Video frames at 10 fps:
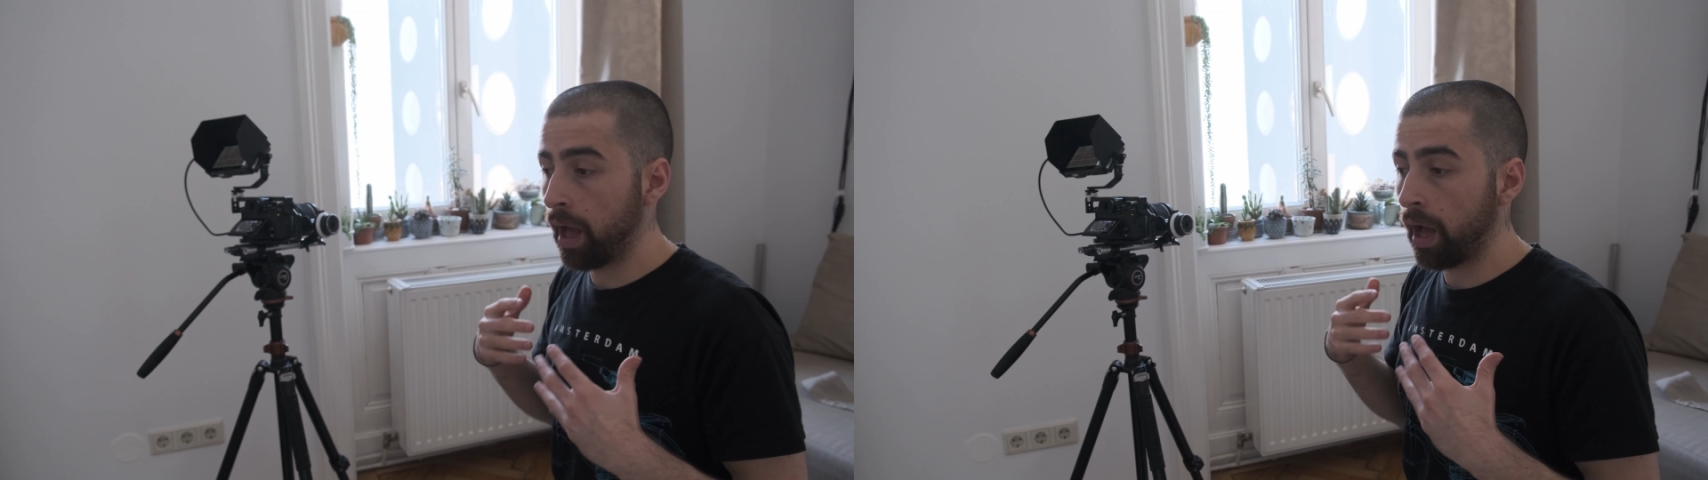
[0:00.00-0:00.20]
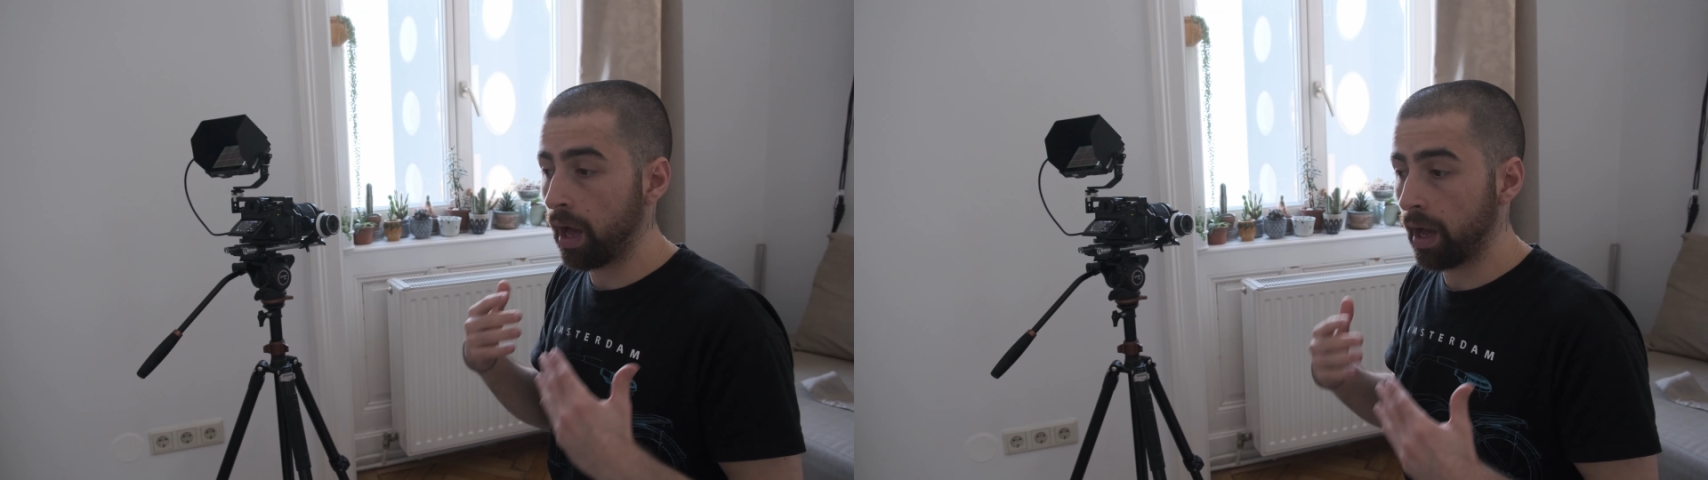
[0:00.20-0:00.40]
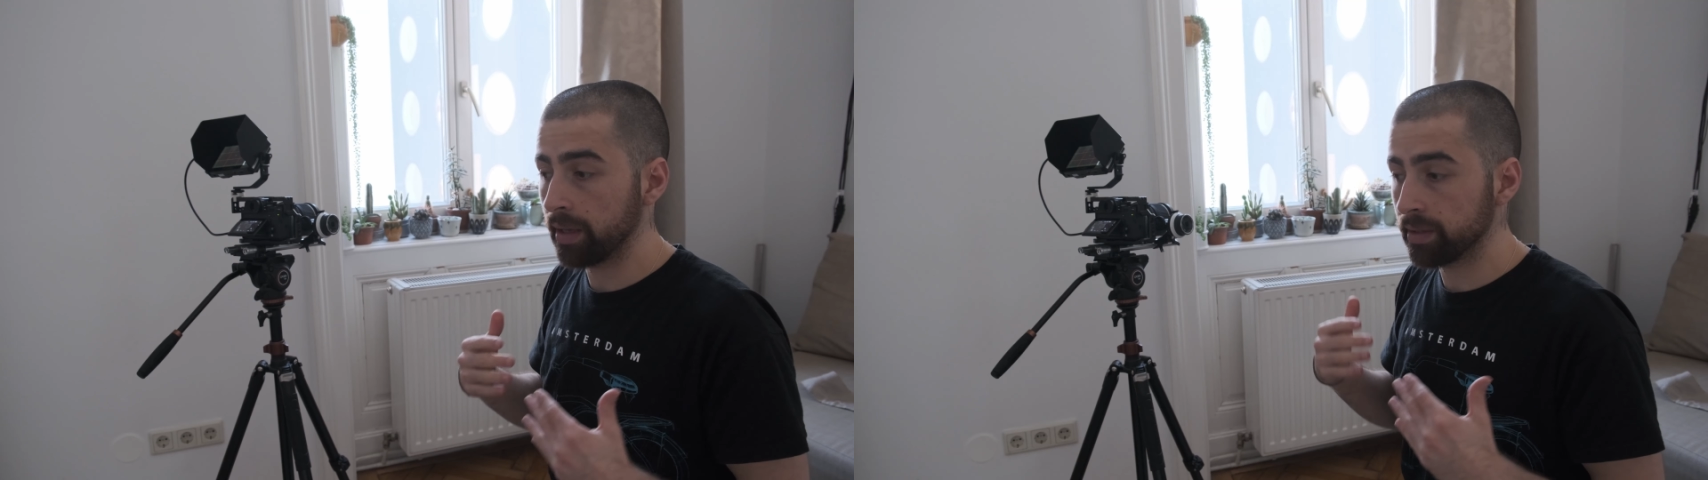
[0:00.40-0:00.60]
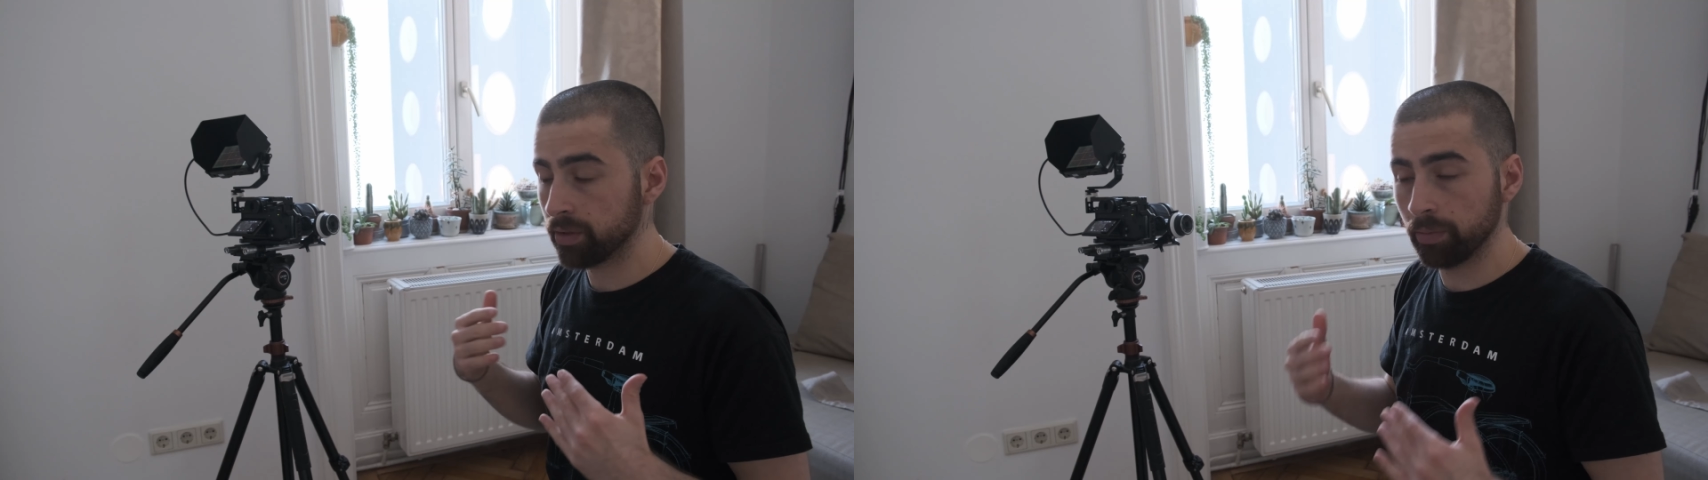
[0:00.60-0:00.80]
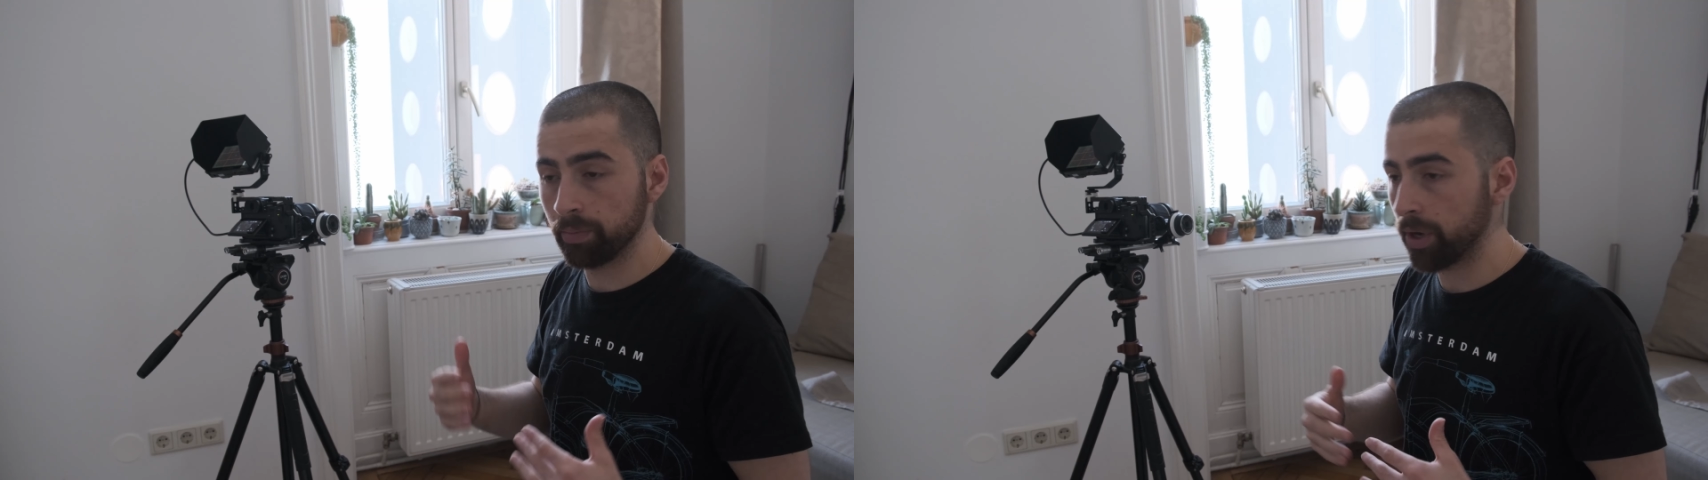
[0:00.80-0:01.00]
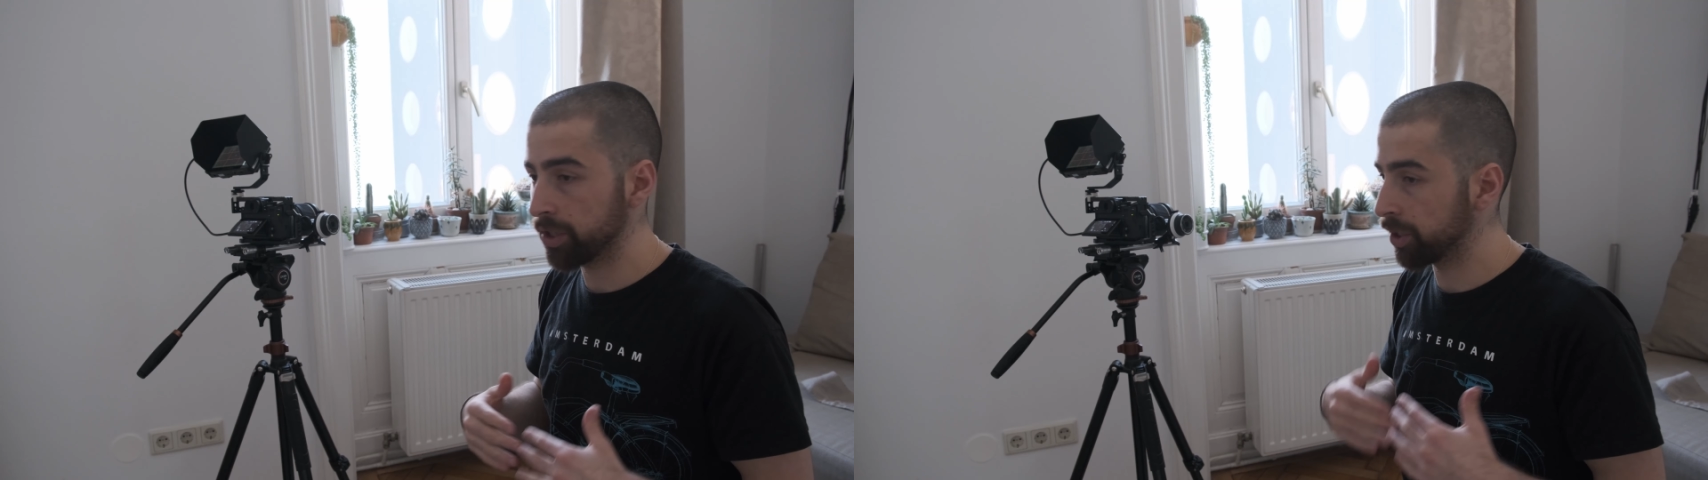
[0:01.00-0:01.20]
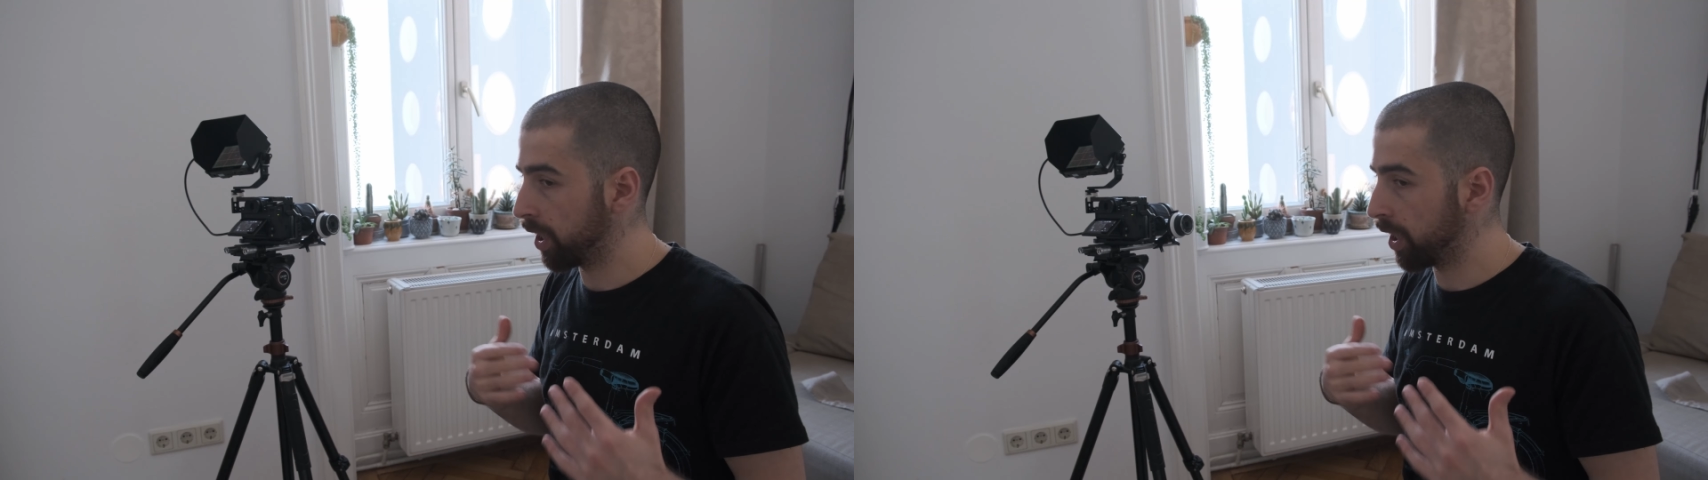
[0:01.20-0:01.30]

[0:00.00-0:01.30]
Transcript: highest compression,